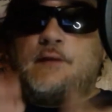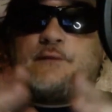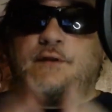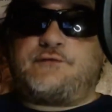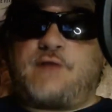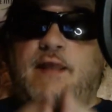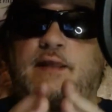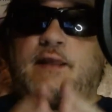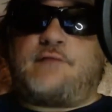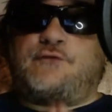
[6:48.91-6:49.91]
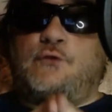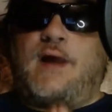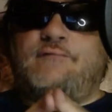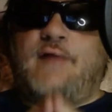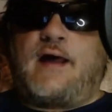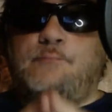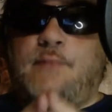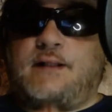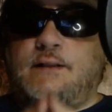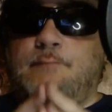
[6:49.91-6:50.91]
They say if you have that
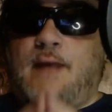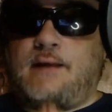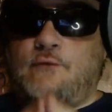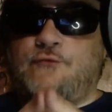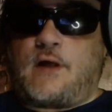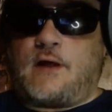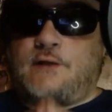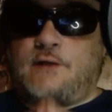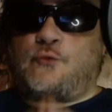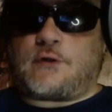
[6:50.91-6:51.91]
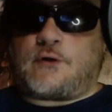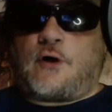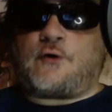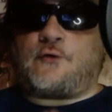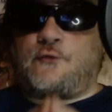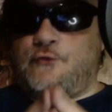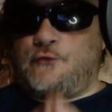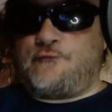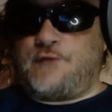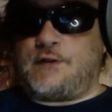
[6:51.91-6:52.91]
many miles on your car or
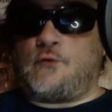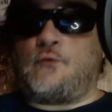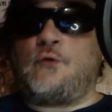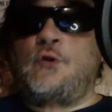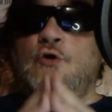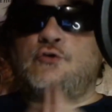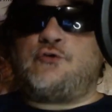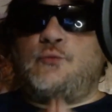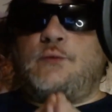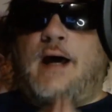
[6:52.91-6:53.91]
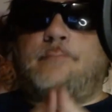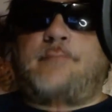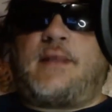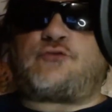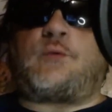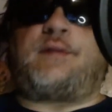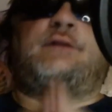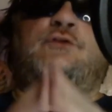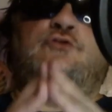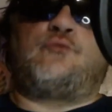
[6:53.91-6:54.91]
your vehicle, do not mess with it.